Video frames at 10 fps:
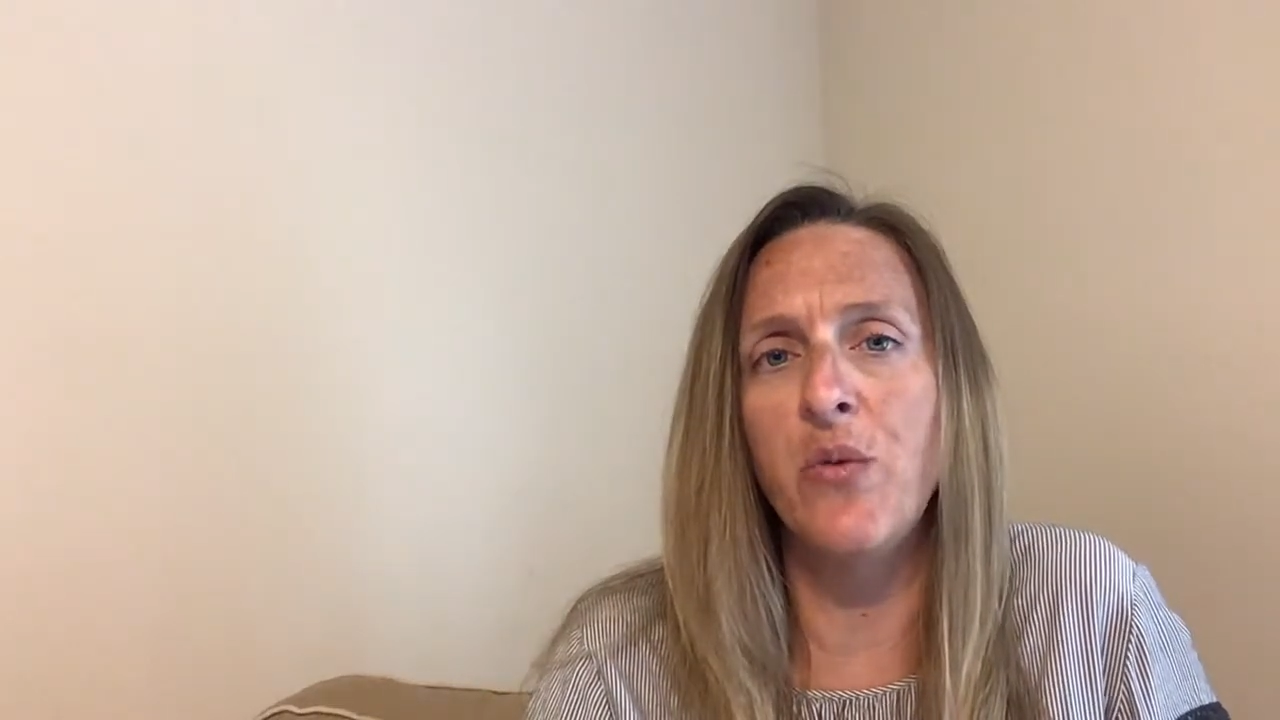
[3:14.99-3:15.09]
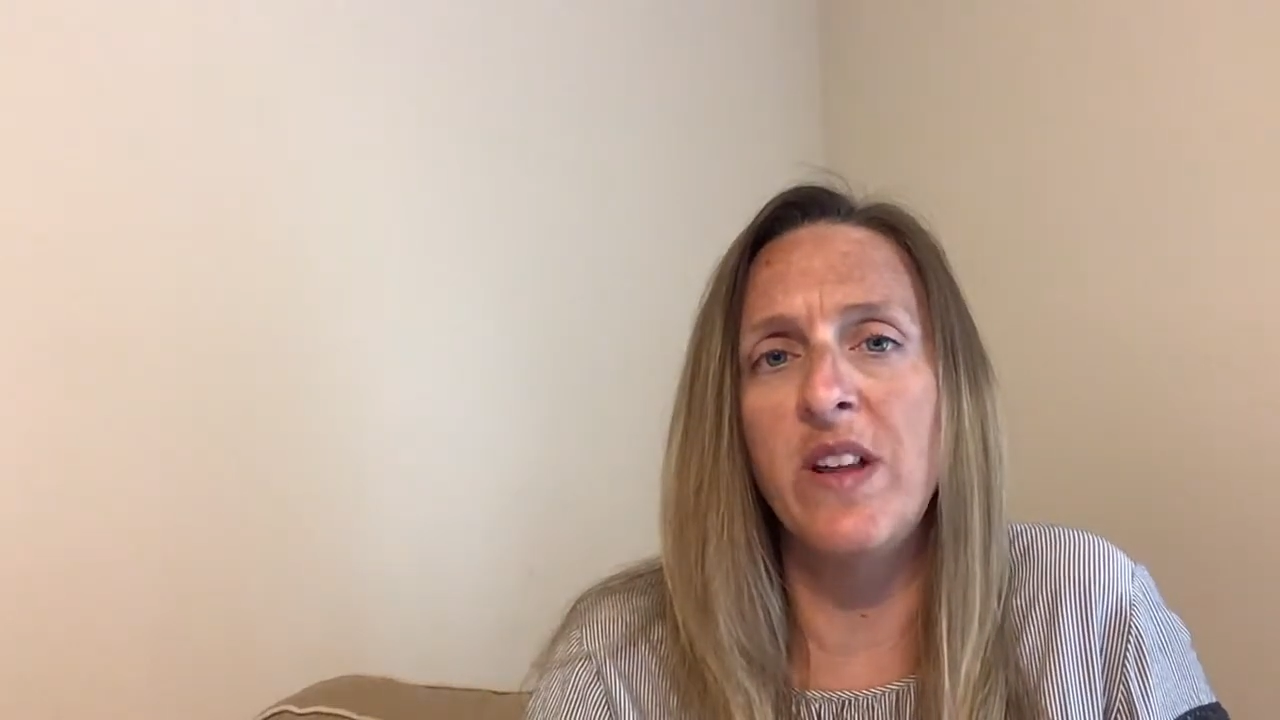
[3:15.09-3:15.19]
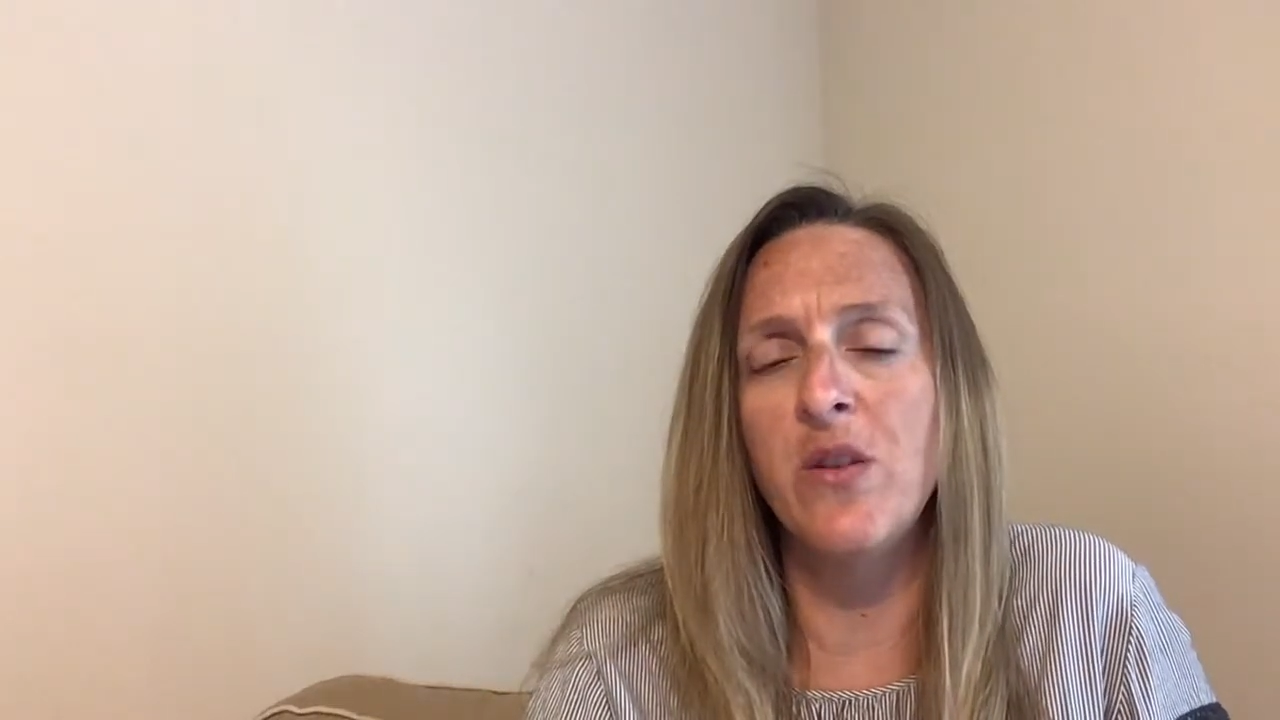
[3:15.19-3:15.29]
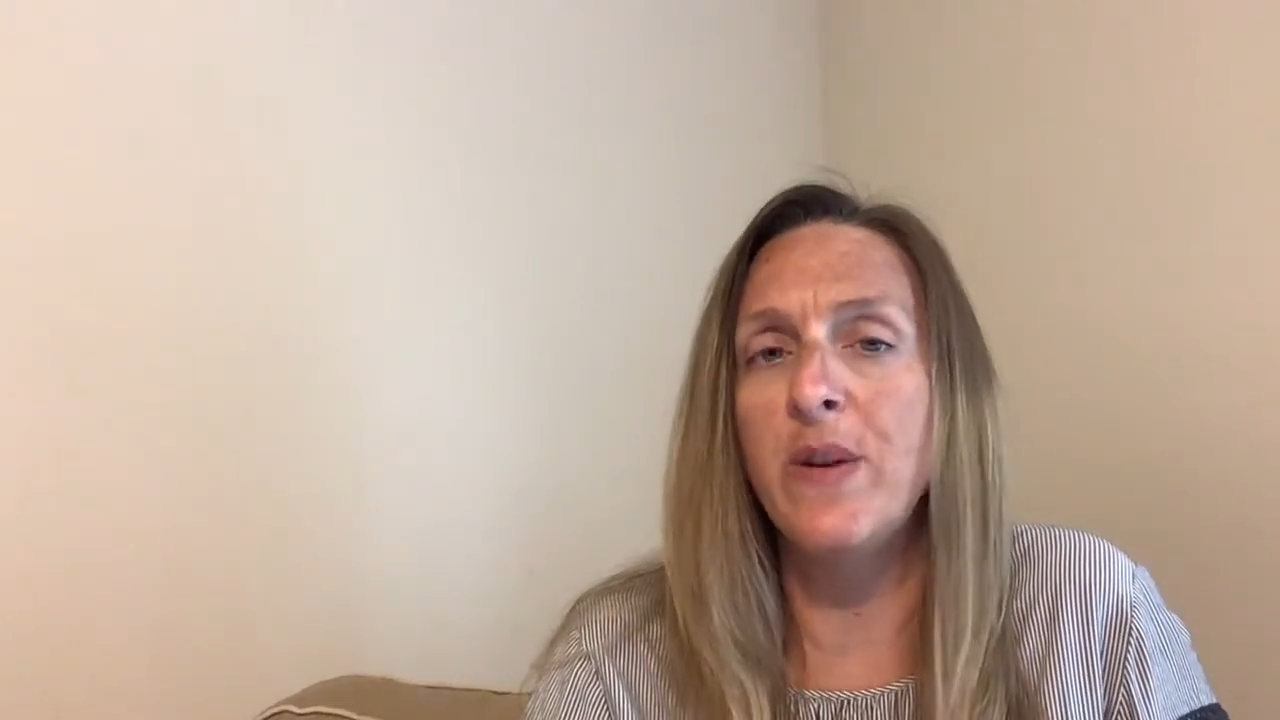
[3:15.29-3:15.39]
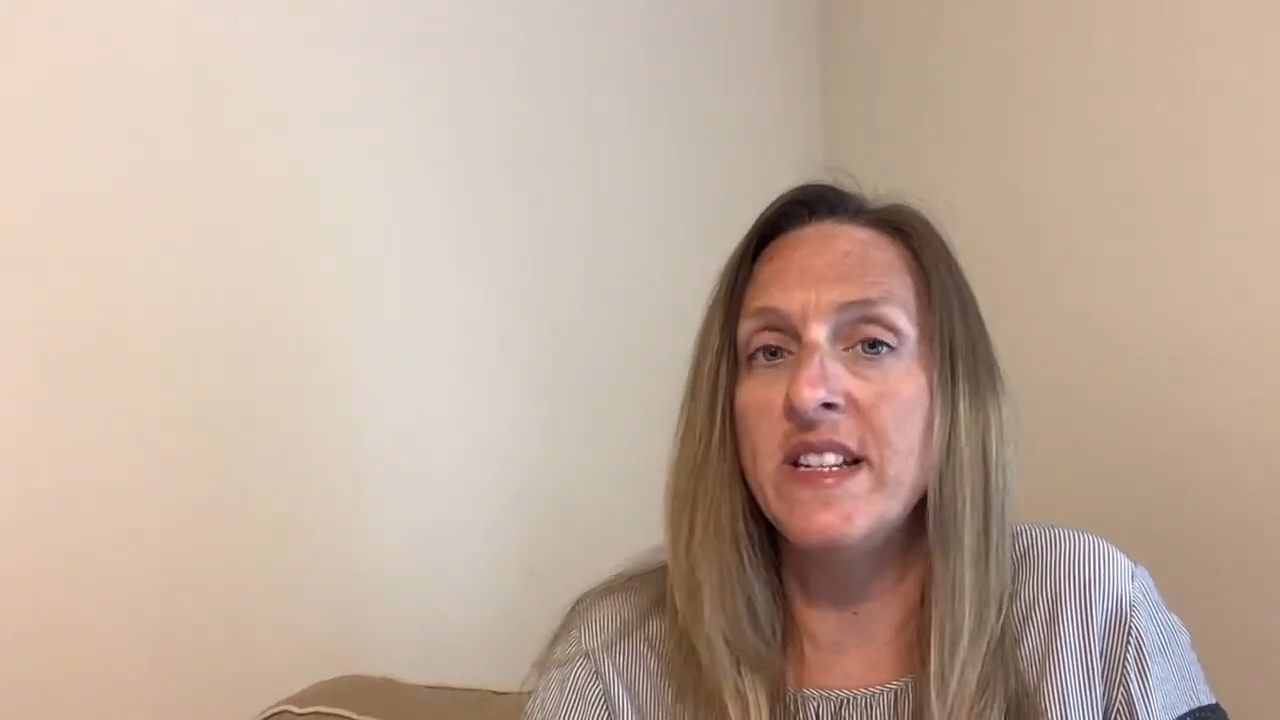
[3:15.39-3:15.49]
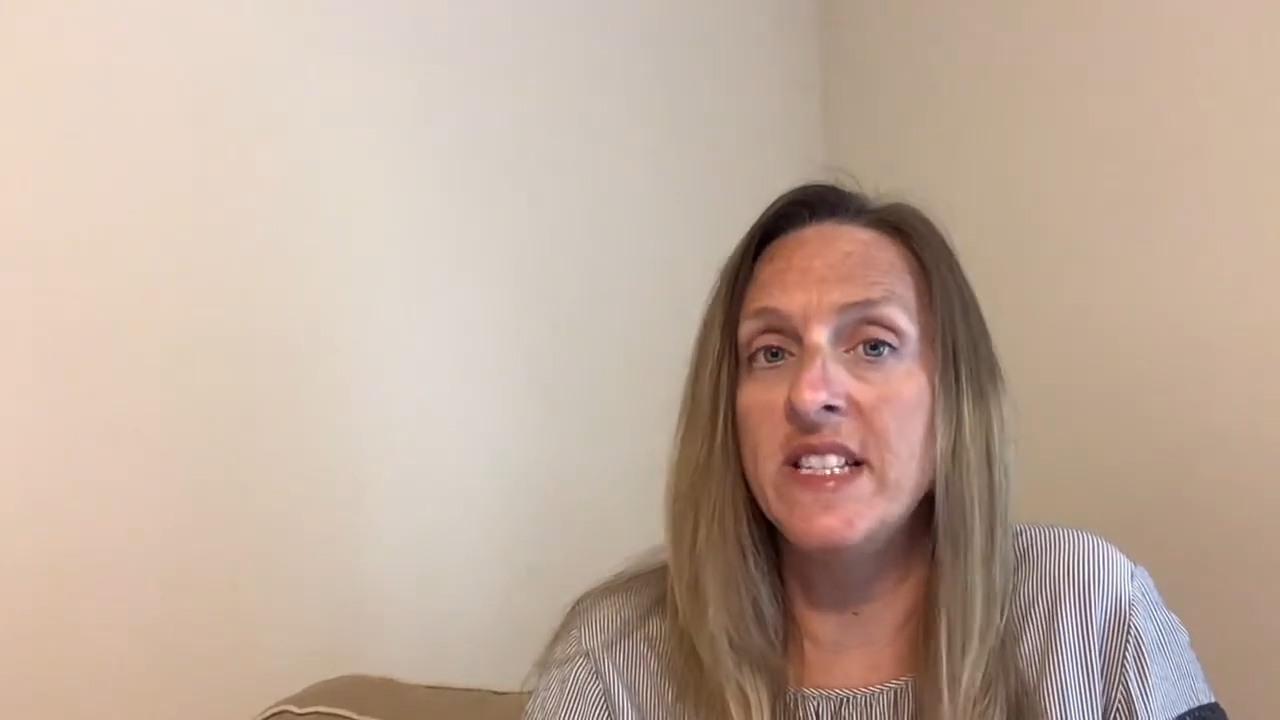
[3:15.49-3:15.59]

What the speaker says: way that we